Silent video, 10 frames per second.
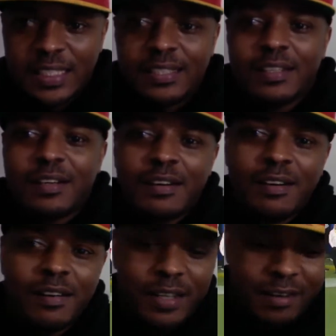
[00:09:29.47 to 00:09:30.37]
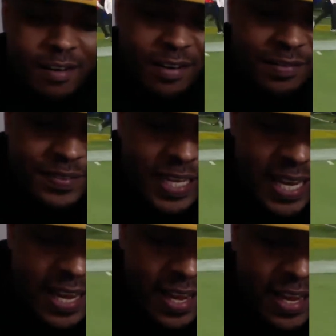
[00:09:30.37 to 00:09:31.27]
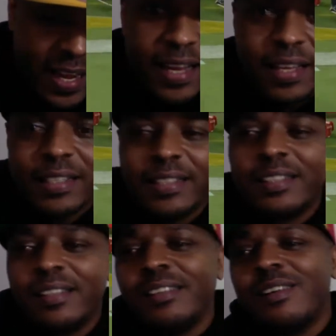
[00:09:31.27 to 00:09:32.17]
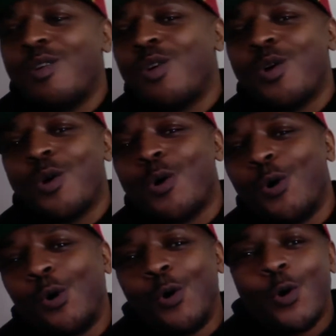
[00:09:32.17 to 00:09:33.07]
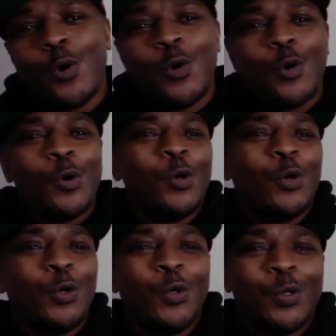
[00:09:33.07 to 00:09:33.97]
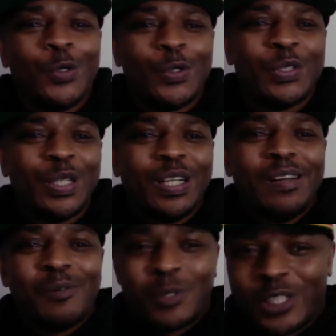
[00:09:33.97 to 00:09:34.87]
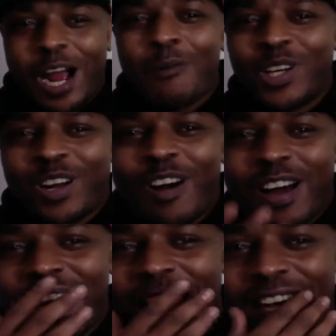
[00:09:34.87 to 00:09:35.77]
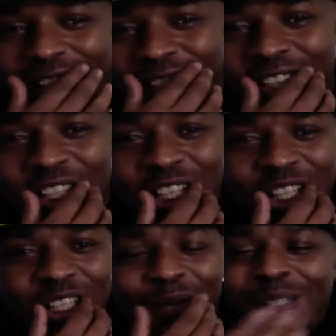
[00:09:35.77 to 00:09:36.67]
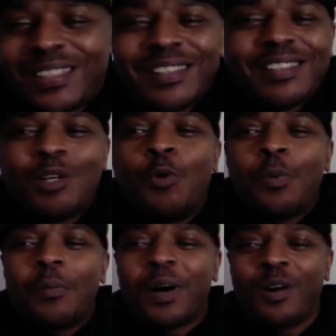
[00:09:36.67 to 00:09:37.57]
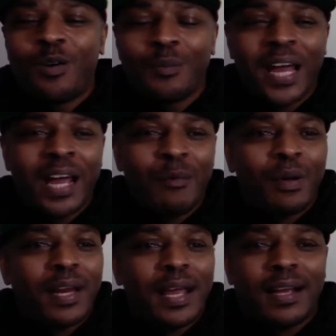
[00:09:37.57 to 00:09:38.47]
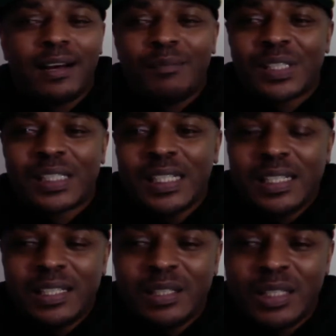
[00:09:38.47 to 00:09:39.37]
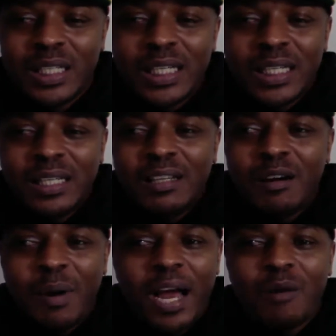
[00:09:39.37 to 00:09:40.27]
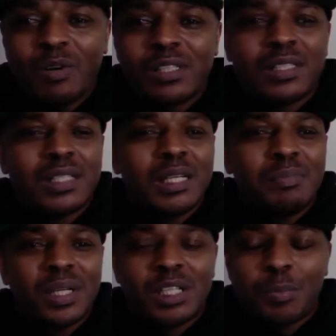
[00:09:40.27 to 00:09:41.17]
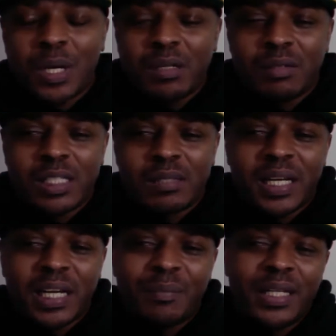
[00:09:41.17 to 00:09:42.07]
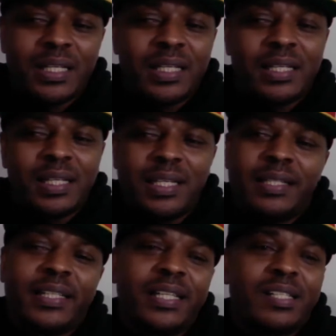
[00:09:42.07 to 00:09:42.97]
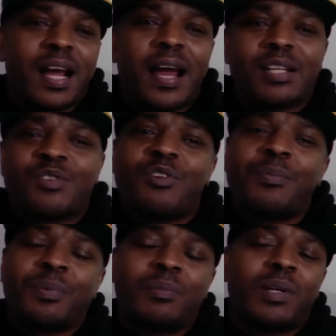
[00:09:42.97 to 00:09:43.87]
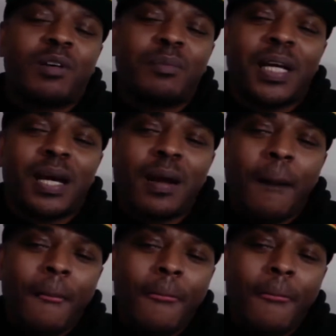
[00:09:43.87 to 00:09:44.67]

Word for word: Oh, he called a flag. Oh. Would y'all would have called that? I mean, it's the Super Bowl, man. We ain't come to see. Nobody want to see a bunch of penalties, man. But he did try to trip him, though, man.